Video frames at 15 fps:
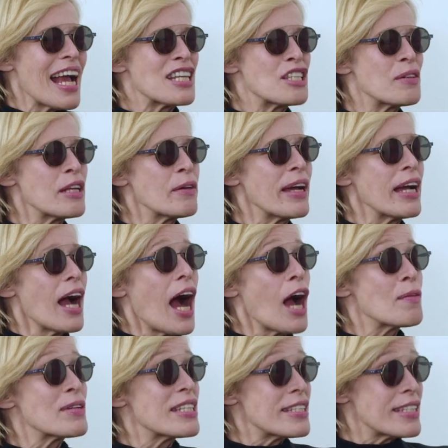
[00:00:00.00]
And so anyway,
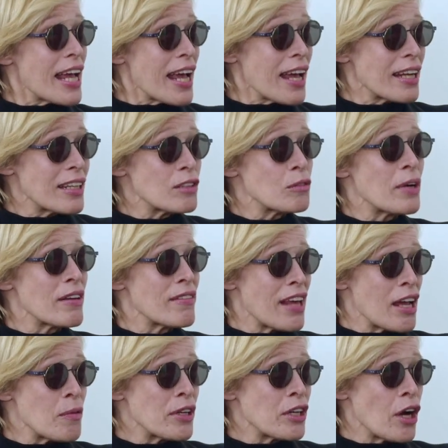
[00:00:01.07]
I would stand where
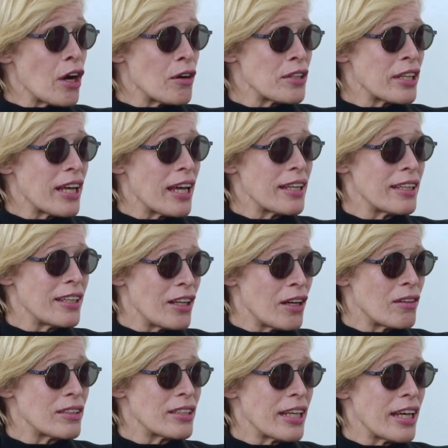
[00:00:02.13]
they would go to get,
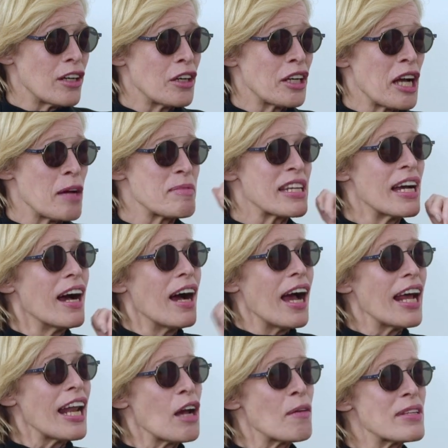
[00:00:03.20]
to get hookups.
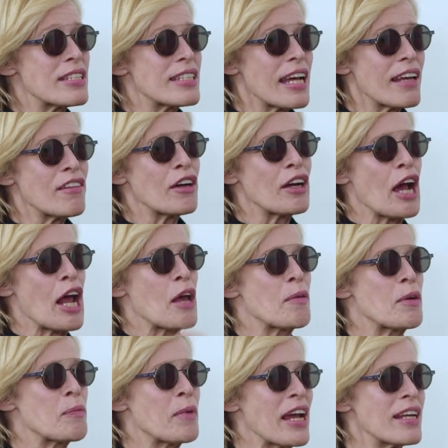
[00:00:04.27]
And I would stand there and I
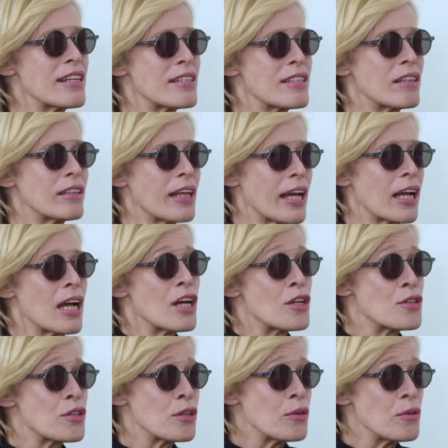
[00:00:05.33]
would wait until like
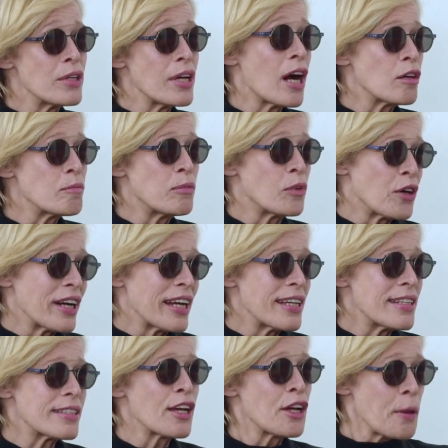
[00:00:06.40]
two young
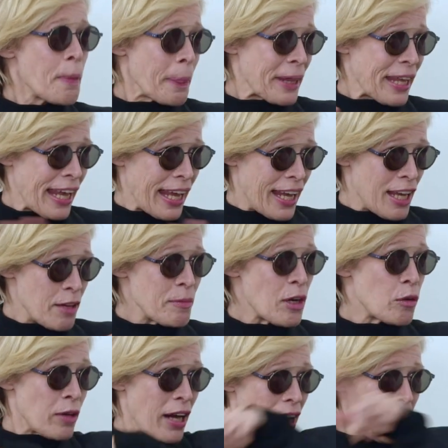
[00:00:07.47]
boys came
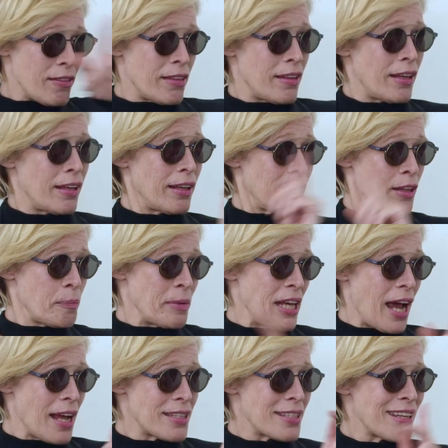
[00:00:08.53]
around the
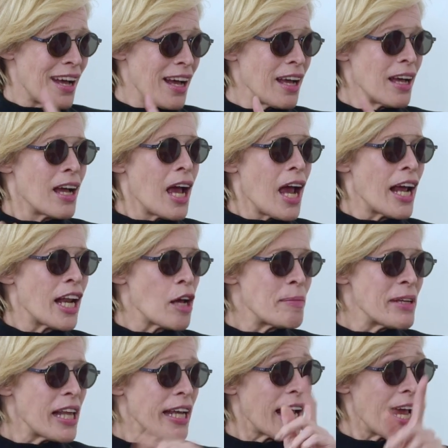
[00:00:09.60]
piazza and I'd
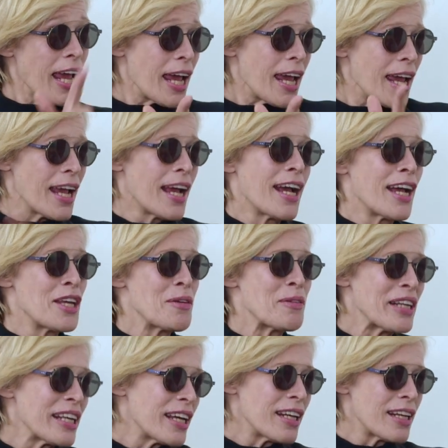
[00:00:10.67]
be like, "Hey, you
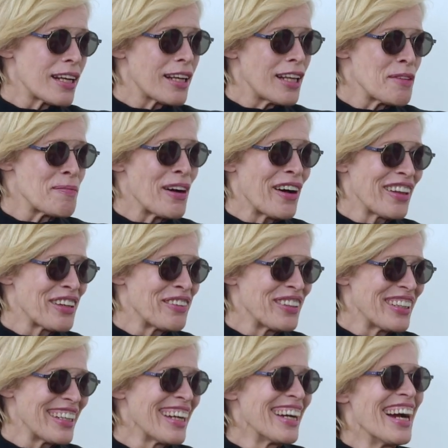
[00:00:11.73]
want to get into Club
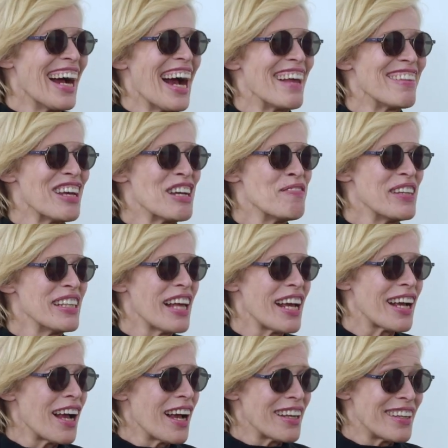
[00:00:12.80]
Hollywood?" And they'd be
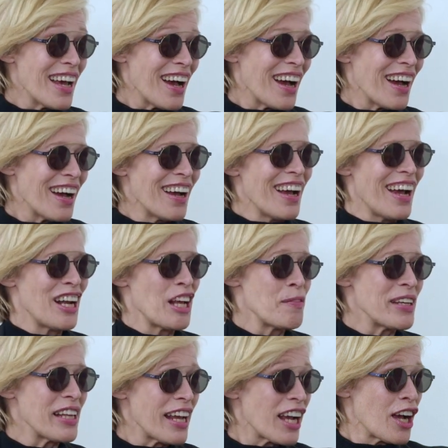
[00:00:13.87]
like, "Yeah." And I'd
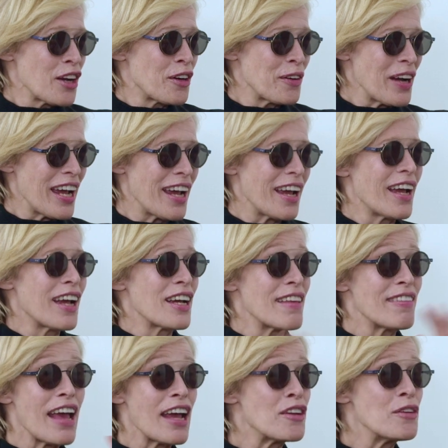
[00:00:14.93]
be like, "Great."
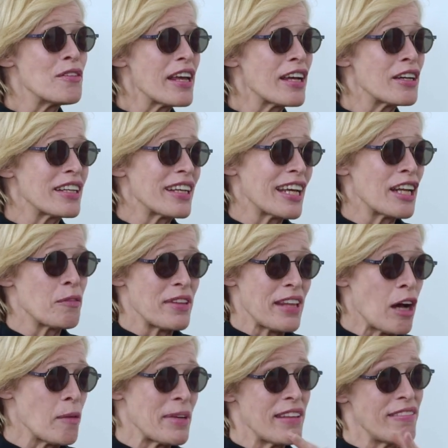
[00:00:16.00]
And I knew they couldn't get in
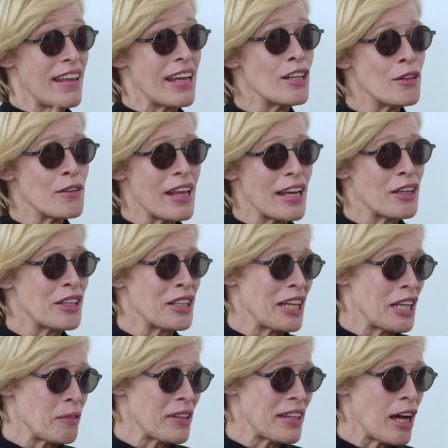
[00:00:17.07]
without me and they knew they couldn't
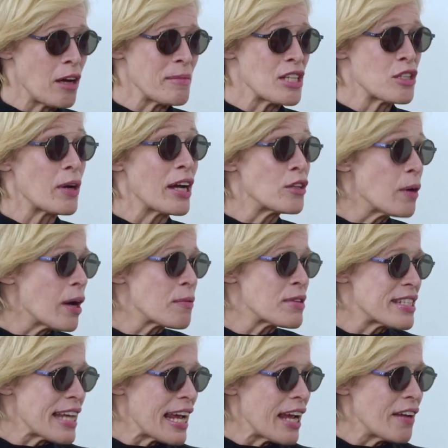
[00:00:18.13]
get in without me. So I knew I was
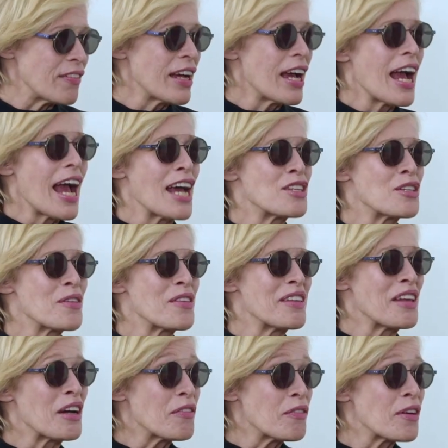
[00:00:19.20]
safe. And so then
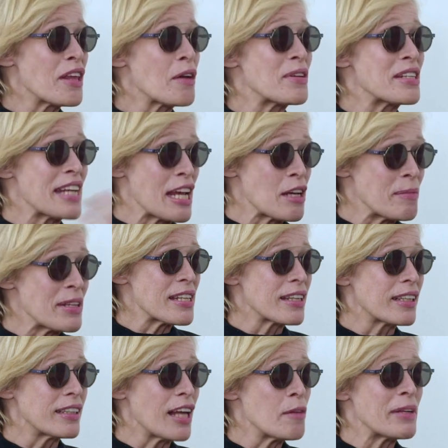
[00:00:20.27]
therefore they would take the
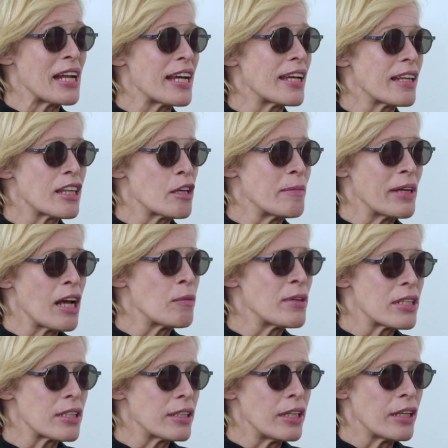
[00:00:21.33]
club and I get them in. I
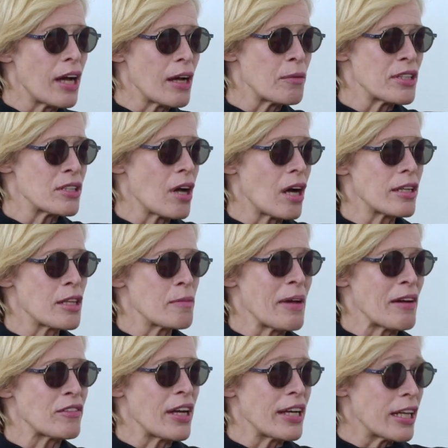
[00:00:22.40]
wouldn't talk to them
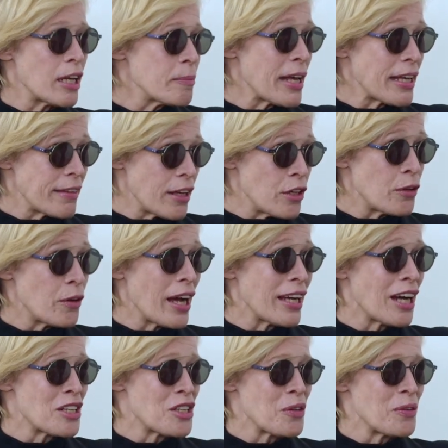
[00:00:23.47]
after I get in. Like, there you go. I
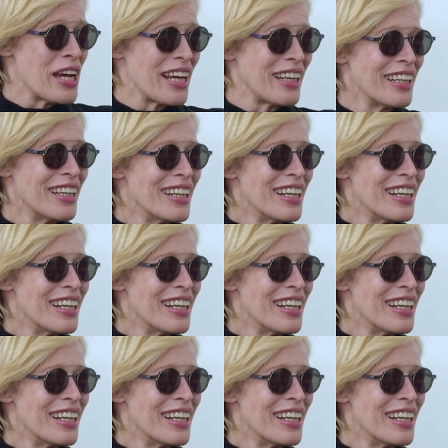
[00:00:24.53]
got you in.